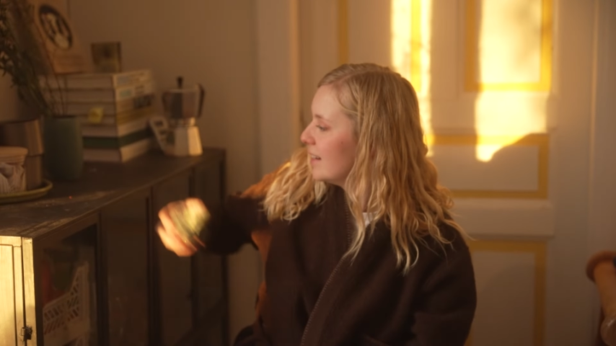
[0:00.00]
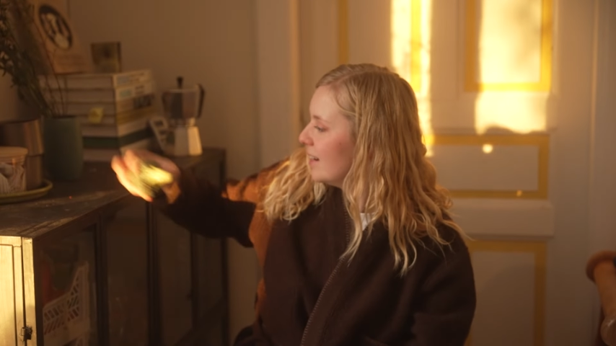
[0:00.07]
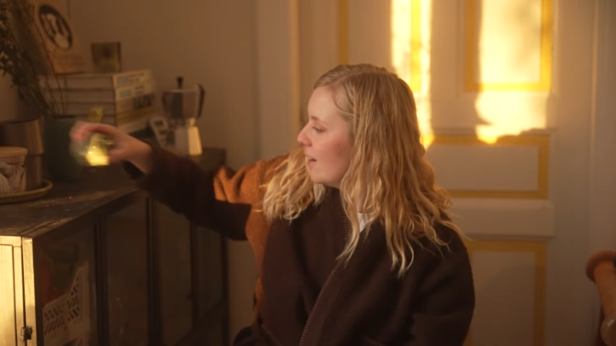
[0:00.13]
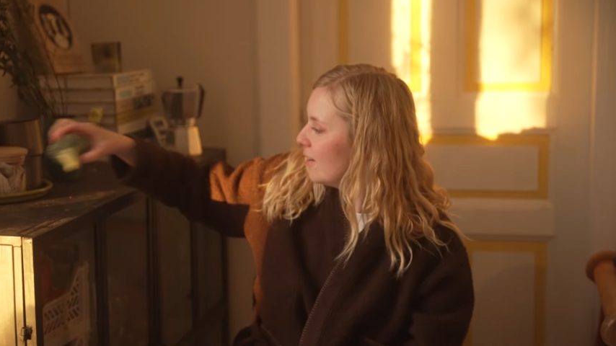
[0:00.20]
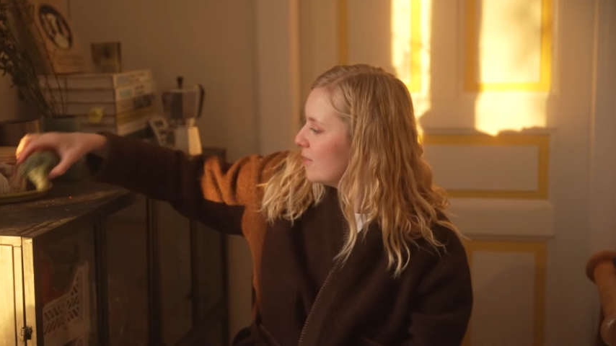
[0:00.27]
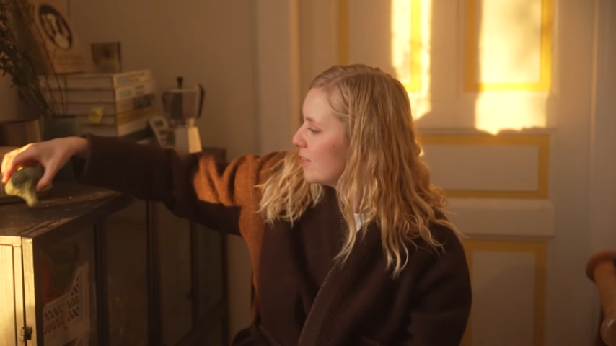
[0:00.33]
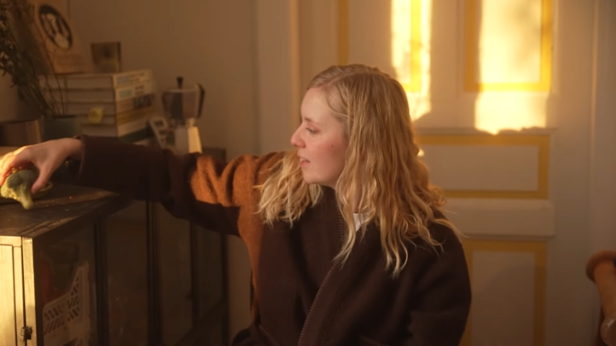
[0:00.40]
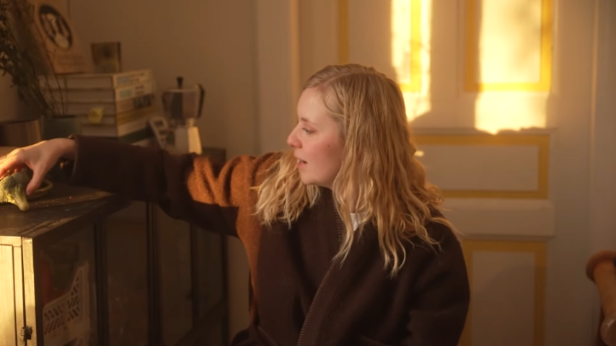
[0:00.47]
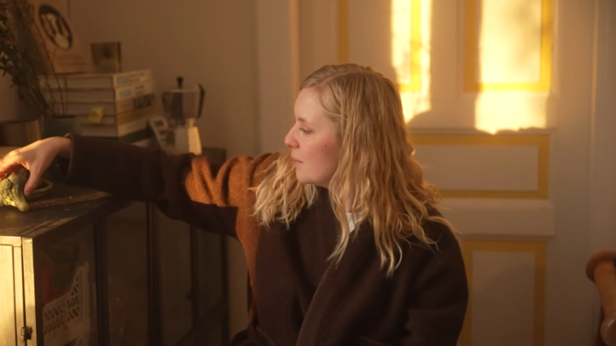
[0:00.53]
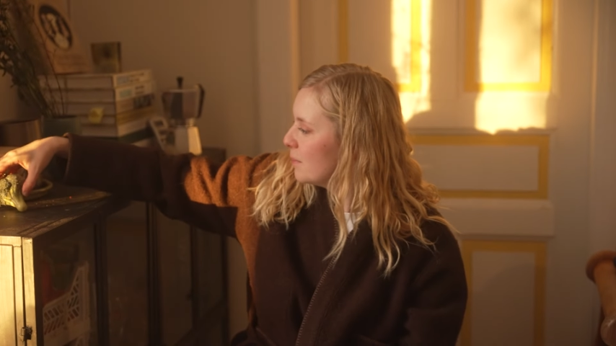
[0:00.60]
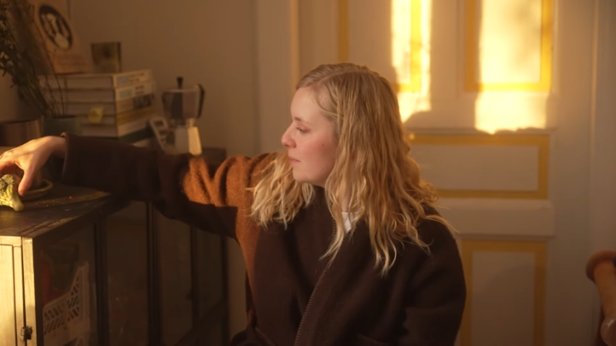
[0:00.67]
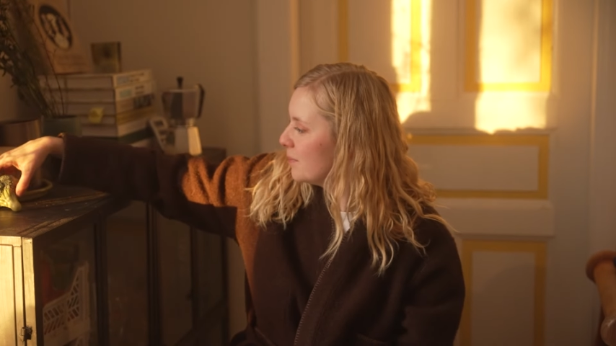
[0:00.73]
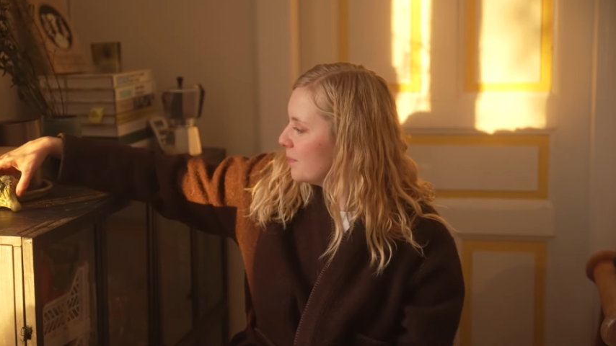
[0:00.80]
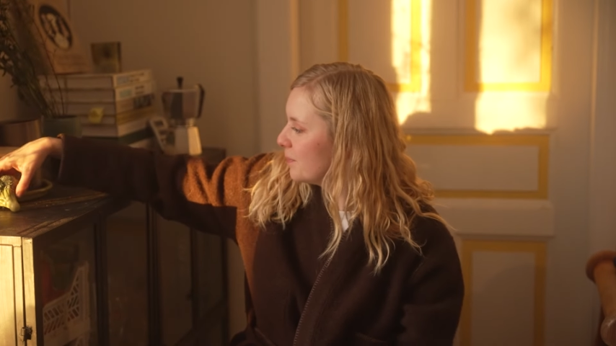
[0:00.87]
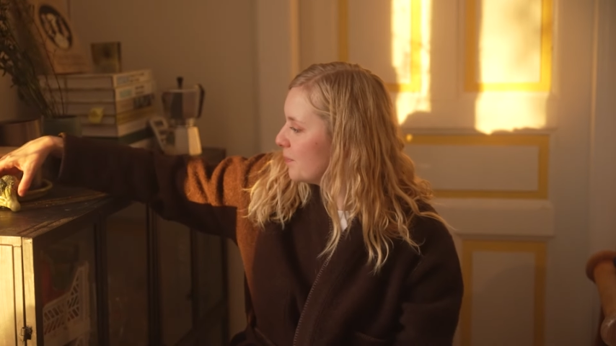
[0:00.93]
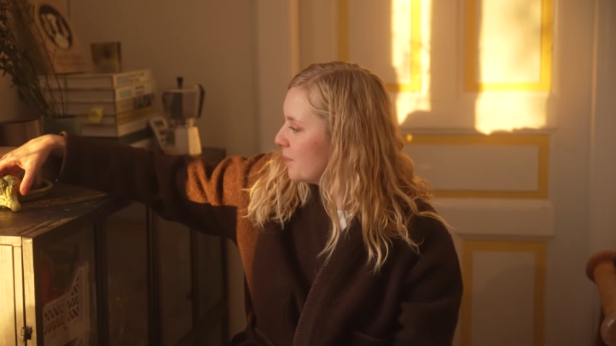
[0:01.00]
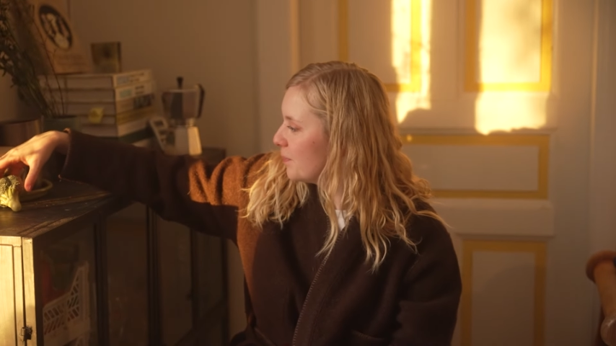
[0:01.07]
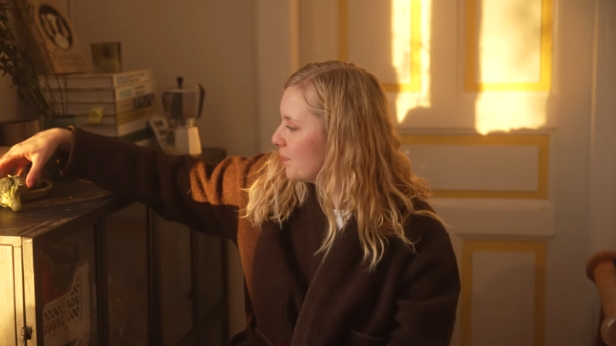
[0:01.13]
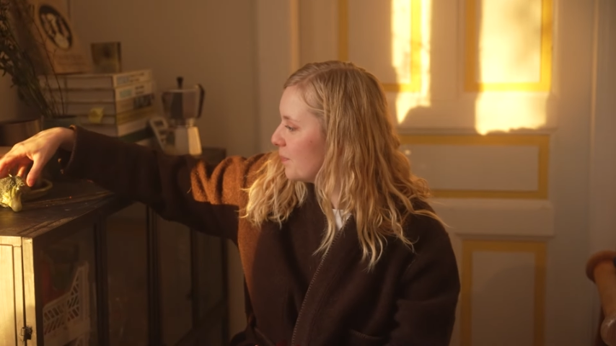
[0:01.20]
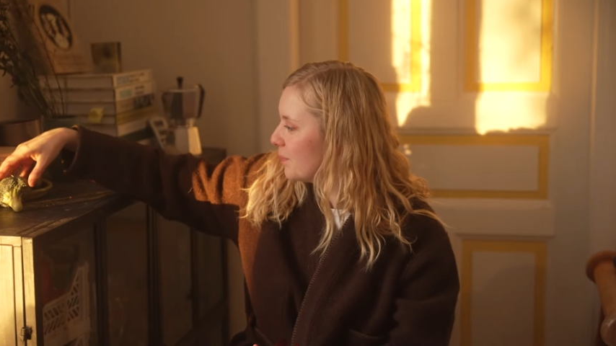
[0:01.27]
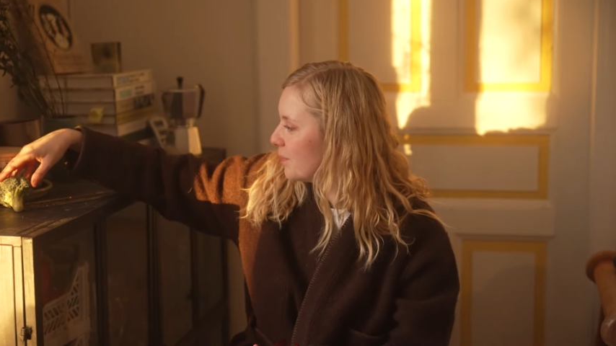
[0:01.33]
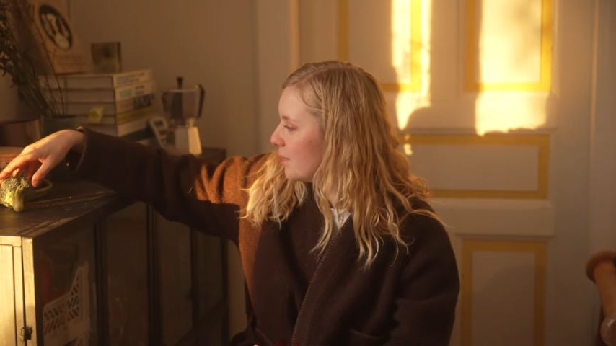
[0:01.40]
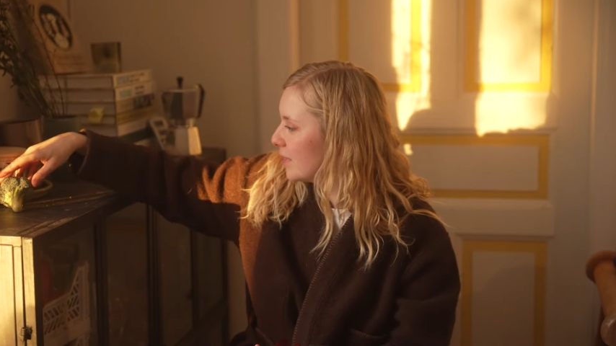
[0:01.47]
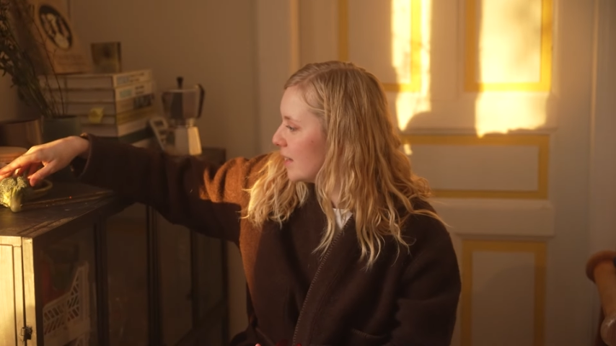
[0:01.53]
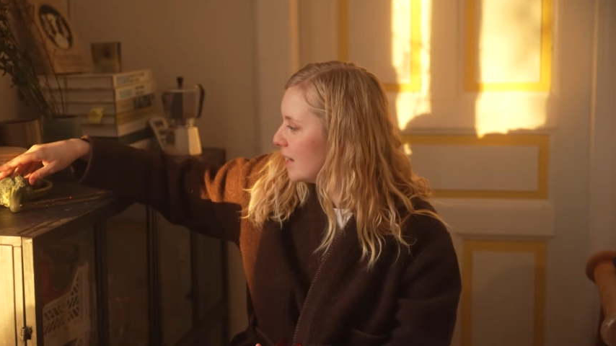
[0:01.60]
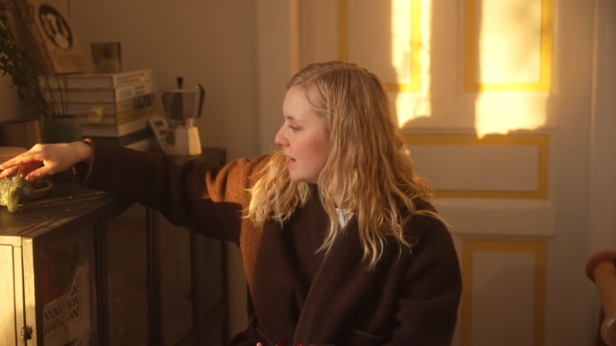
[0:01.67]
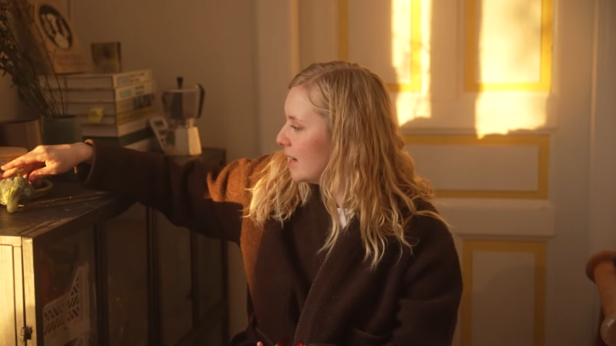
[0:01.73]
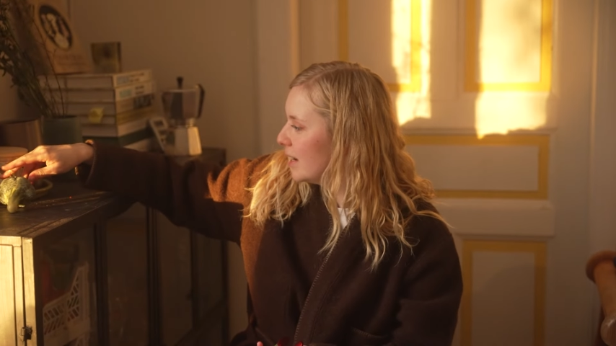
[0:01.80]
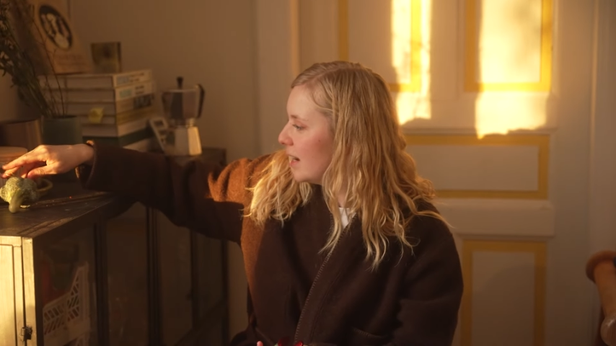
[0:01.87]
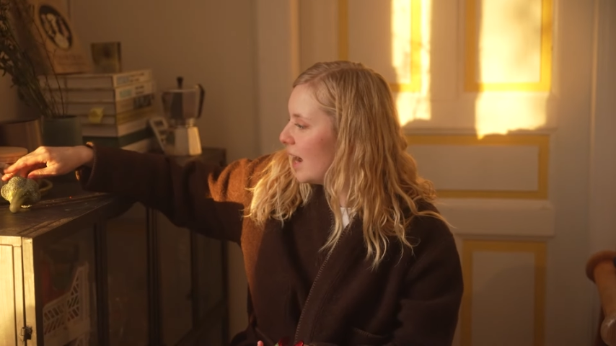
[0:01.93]
Love them.
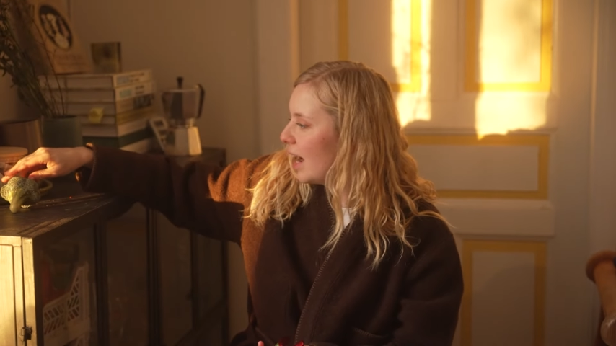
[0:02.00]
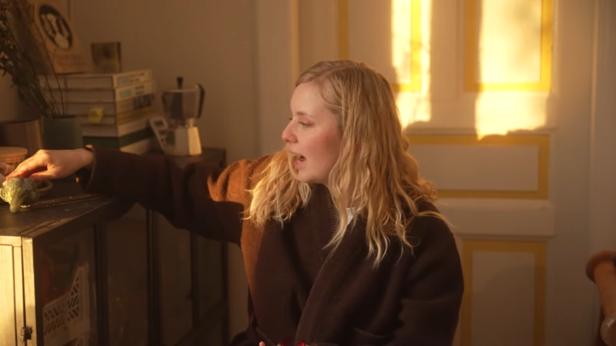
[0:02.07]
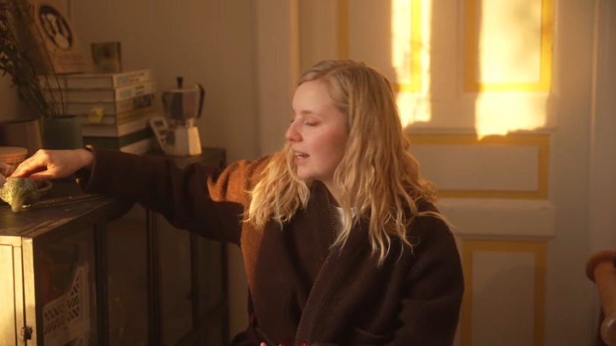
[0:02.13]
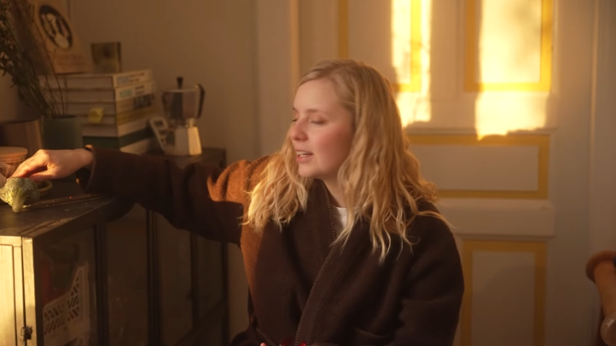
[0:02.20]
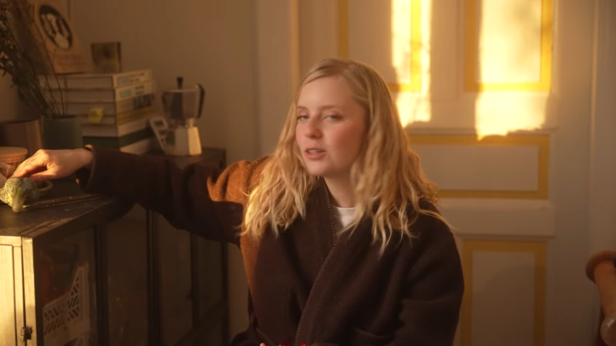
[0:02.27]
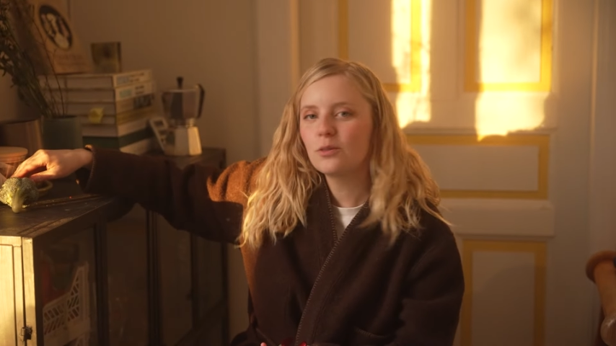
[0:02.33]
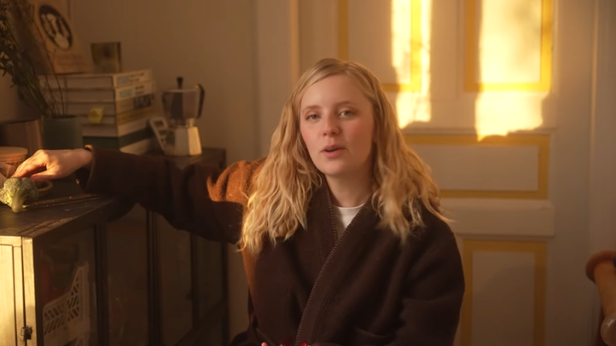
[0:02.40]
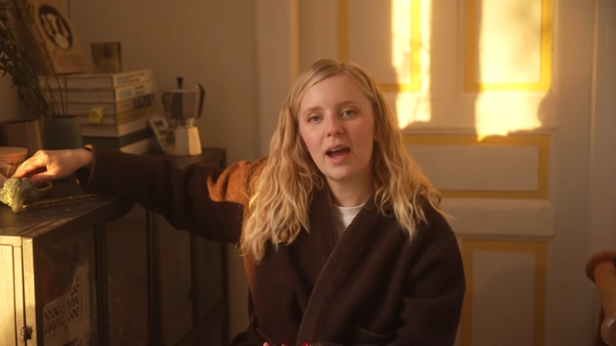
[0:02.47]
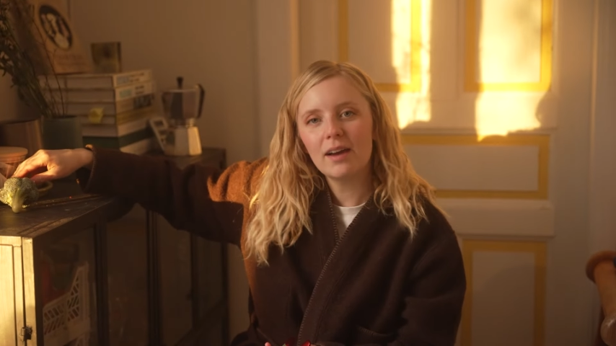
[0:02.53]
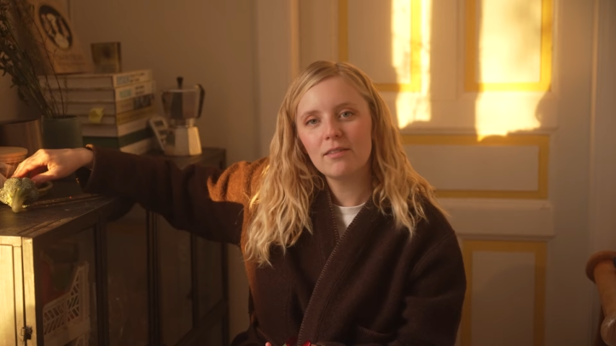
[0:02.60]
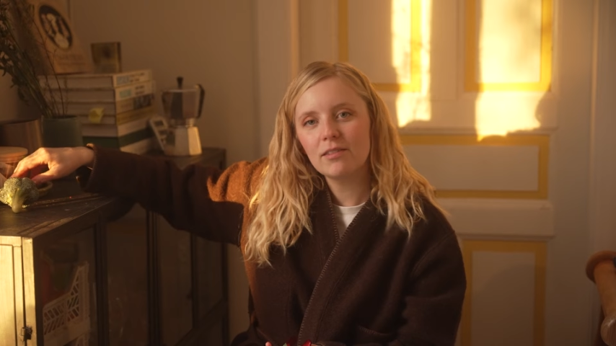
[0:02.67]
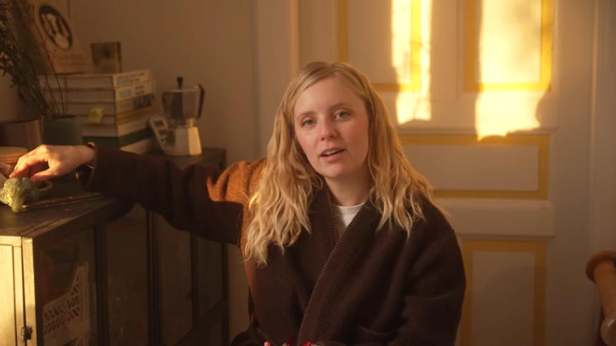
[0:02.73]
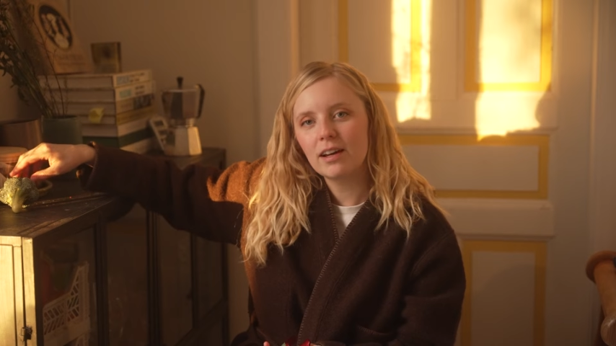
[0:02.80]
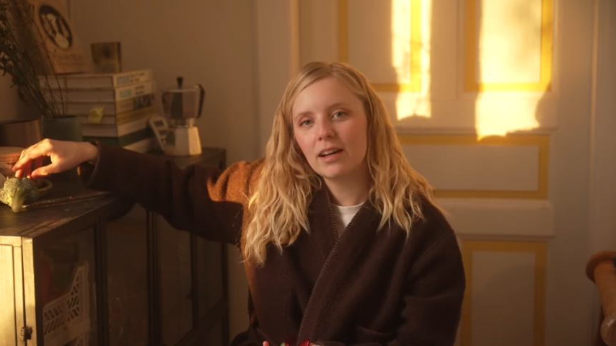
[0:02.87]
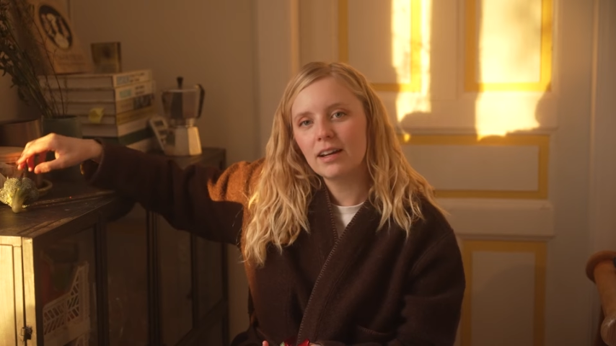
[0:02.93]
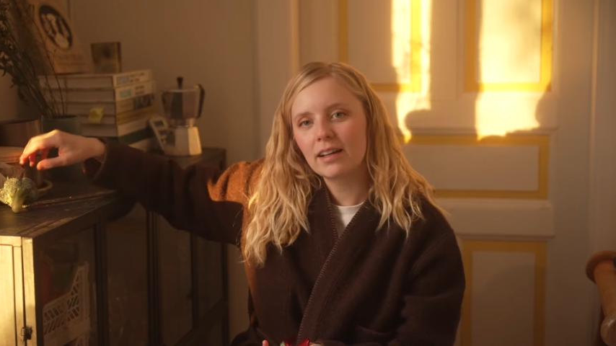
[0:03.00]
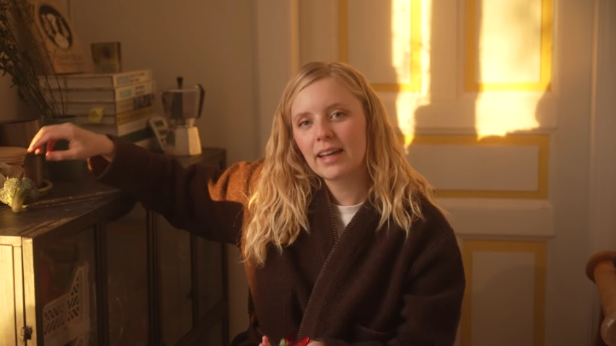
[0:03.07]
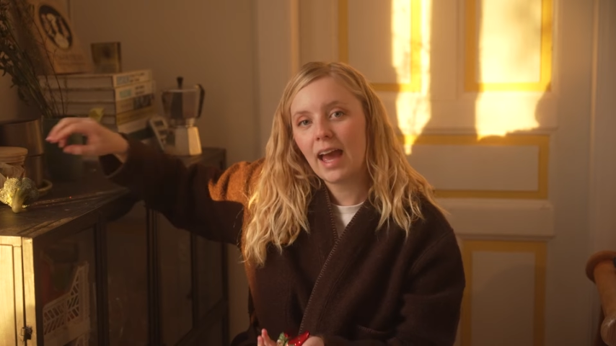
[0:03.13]
I do have a